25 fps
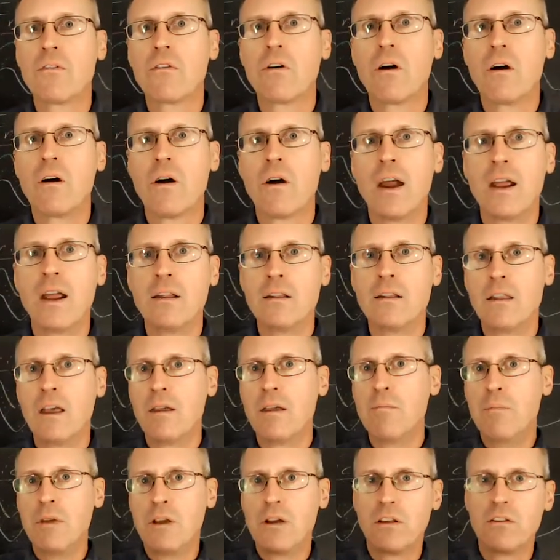All right,
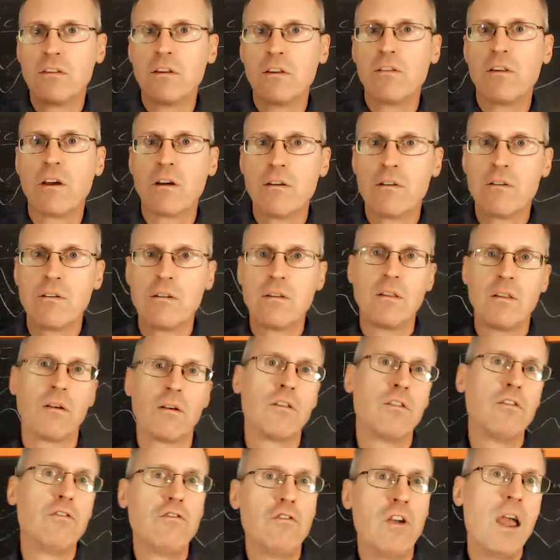because of their
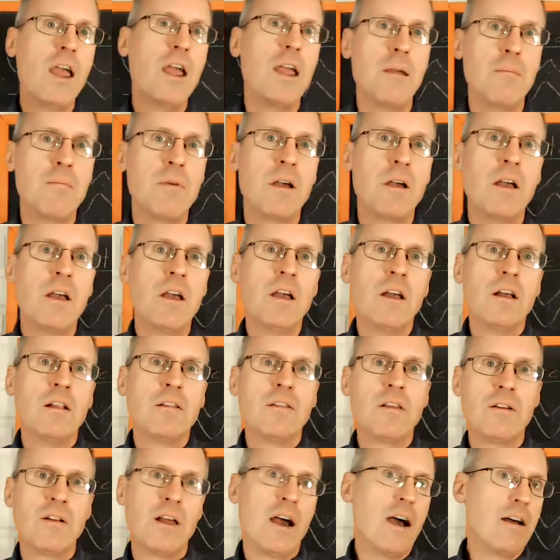shape,
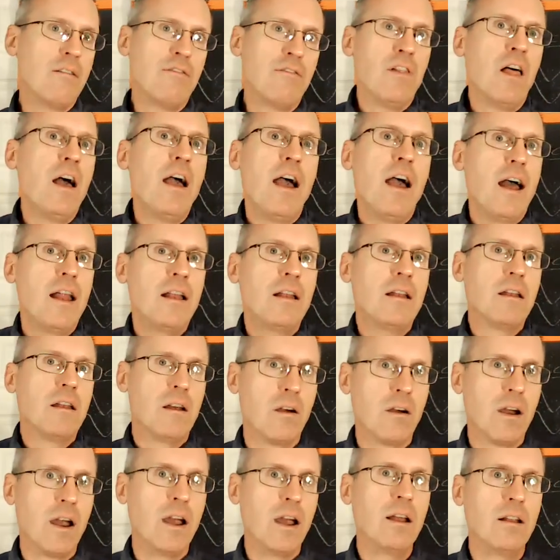they're not flat. All
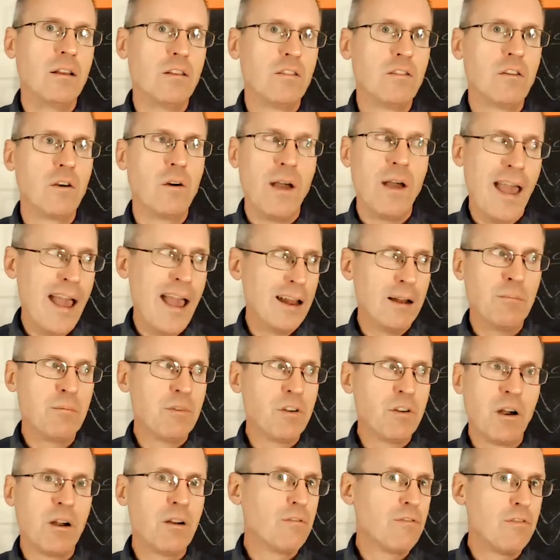right, so atoms
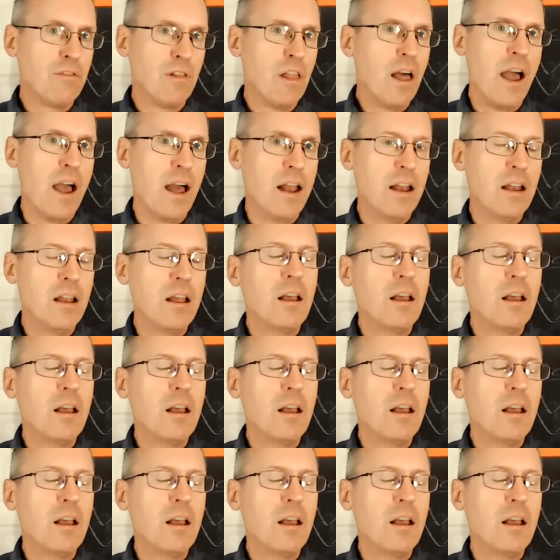aren't flat.